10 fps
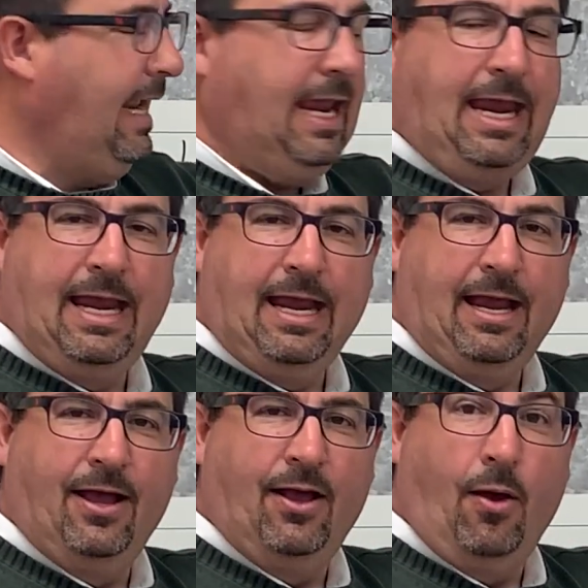E.
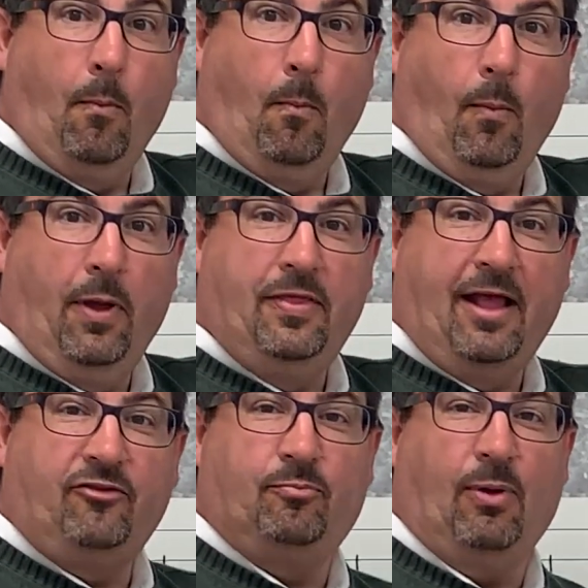And
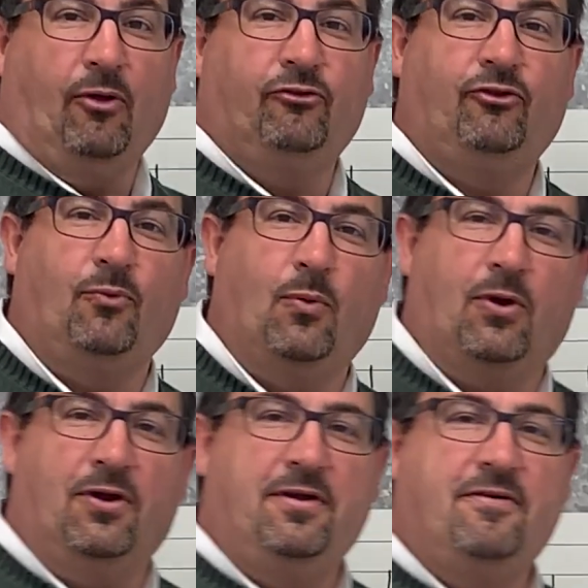that spells the
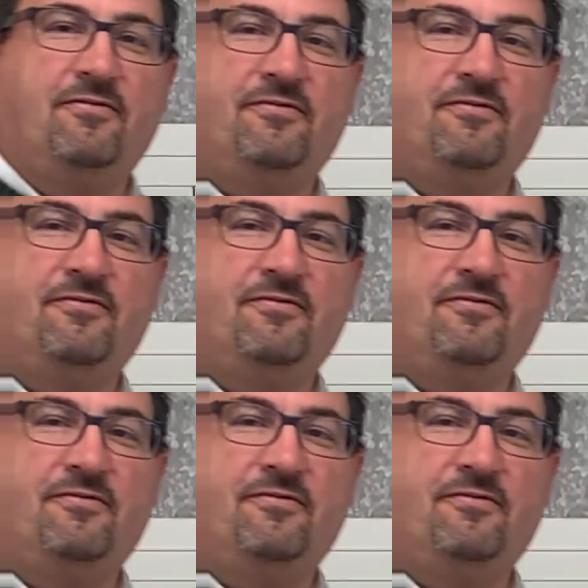word